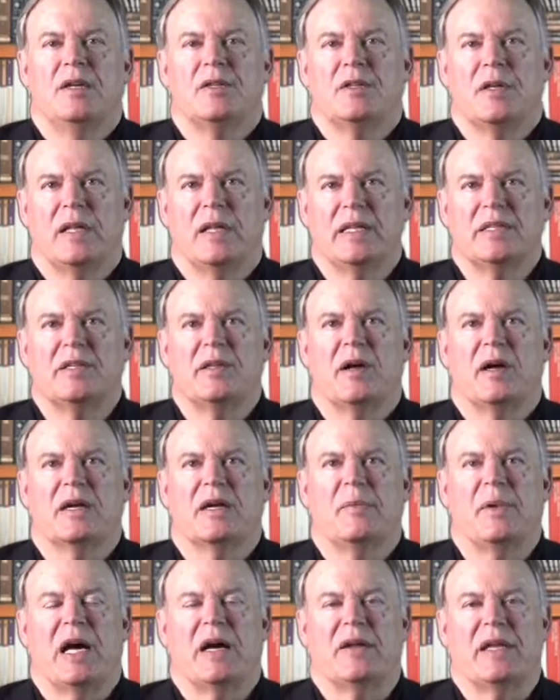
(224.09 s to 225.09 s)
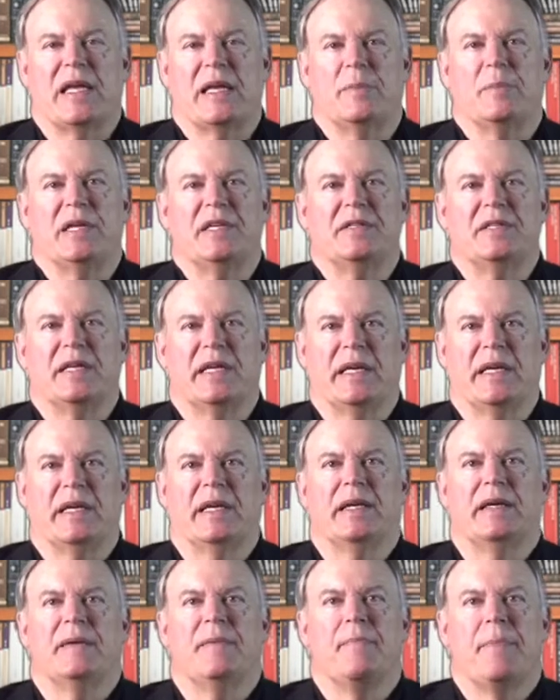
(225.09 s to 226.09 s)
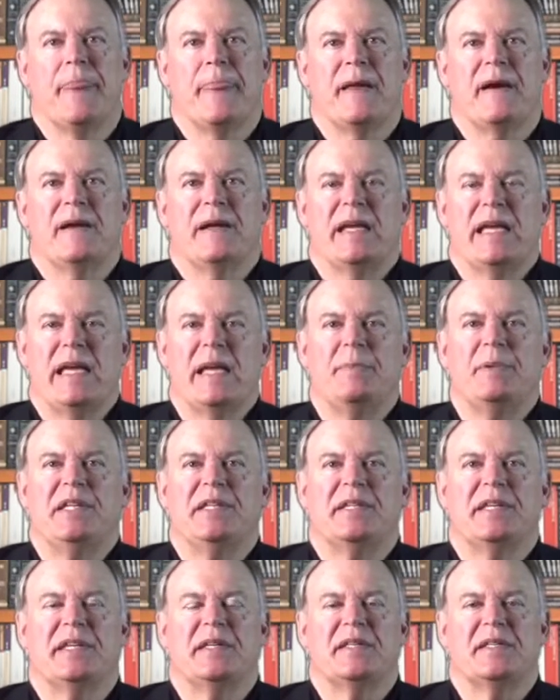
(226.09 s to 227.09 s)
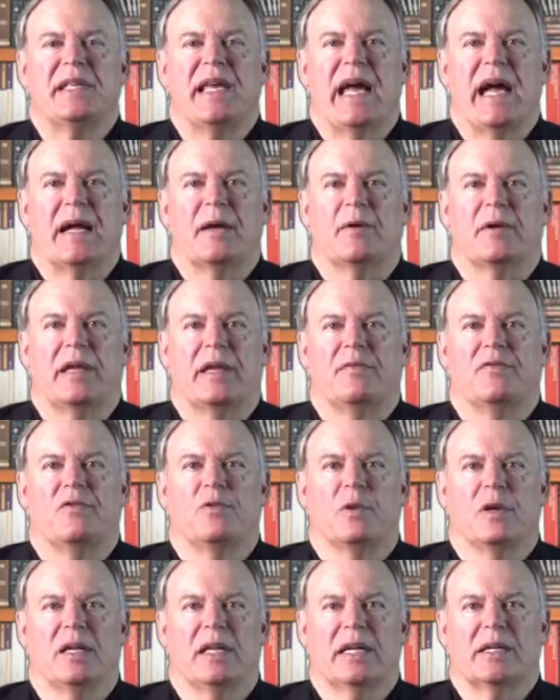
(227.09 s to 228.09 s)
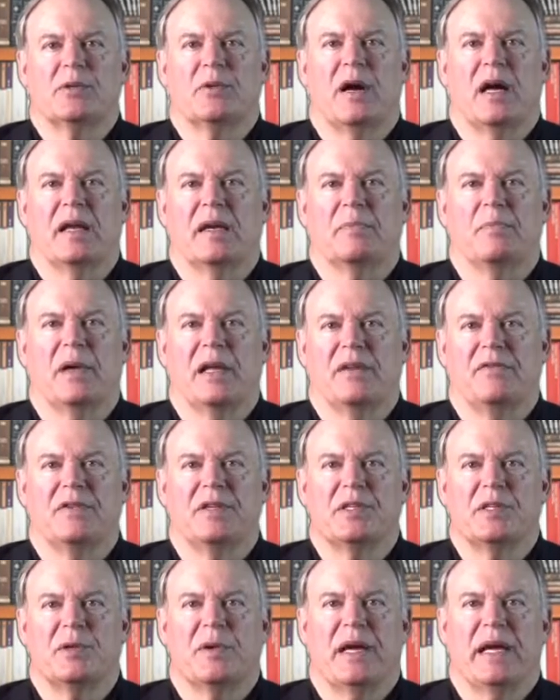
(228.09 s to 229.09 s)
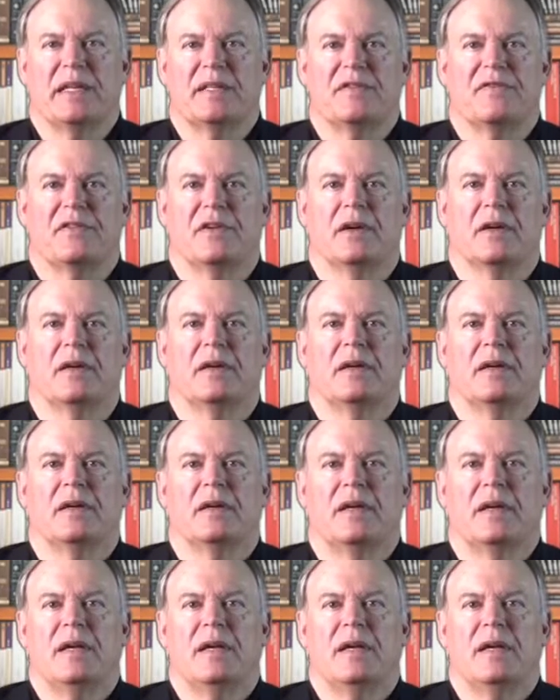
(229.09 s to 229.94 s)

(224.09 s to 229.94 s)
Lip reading: So let's talk about EBT. EBT is the acronym for Electronic Benefits Transfer.